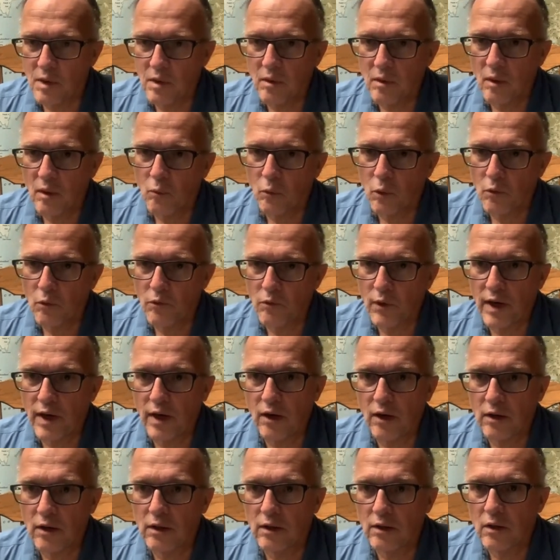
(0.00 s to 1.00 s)
mean, we're very
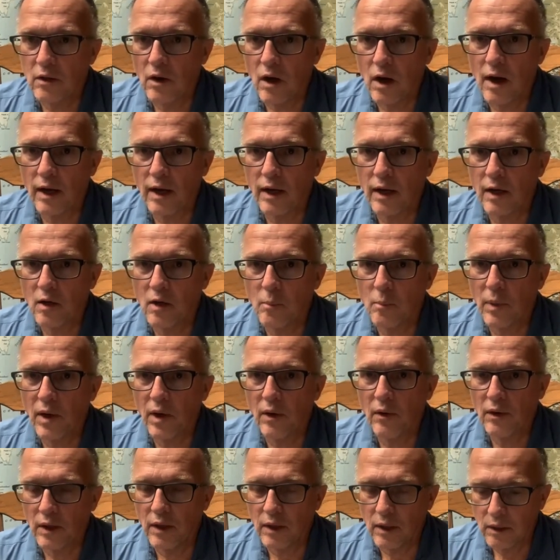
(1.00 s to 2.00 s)
good at talking
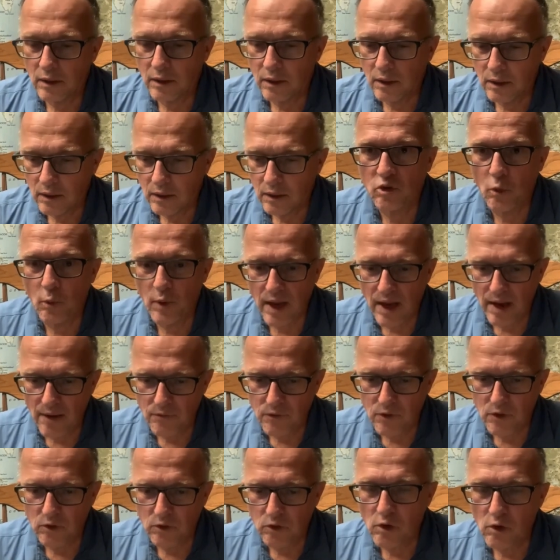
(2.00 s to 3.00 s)
about it. So we have
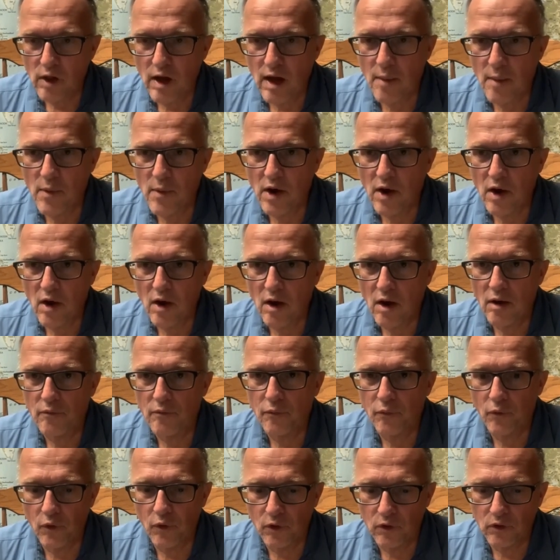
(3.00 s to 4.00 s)
these climate
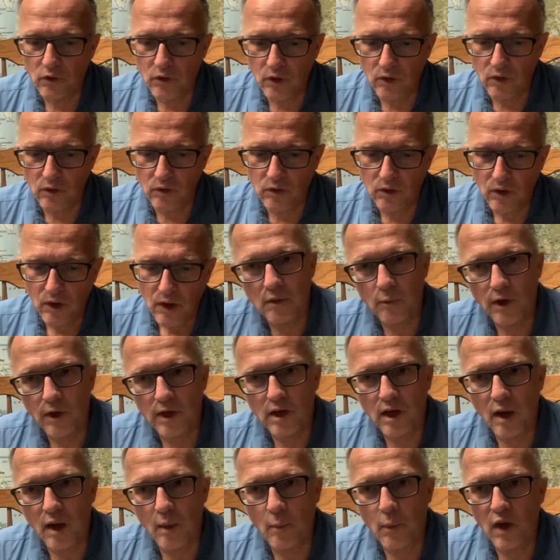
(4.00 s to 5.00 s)
conferences. The one
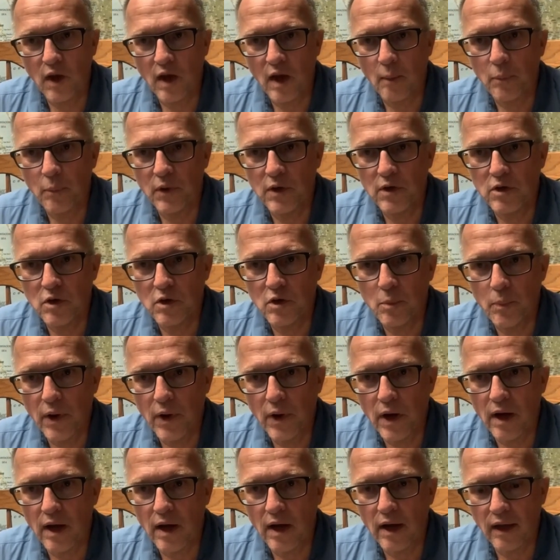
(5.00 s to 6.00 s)
coming up in
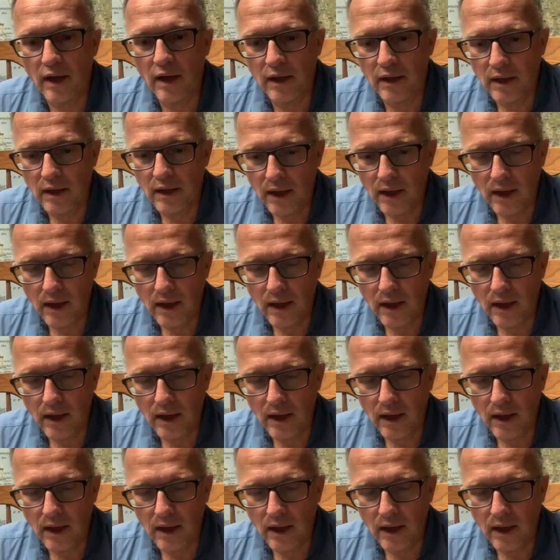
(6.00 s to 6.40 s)
Dubai,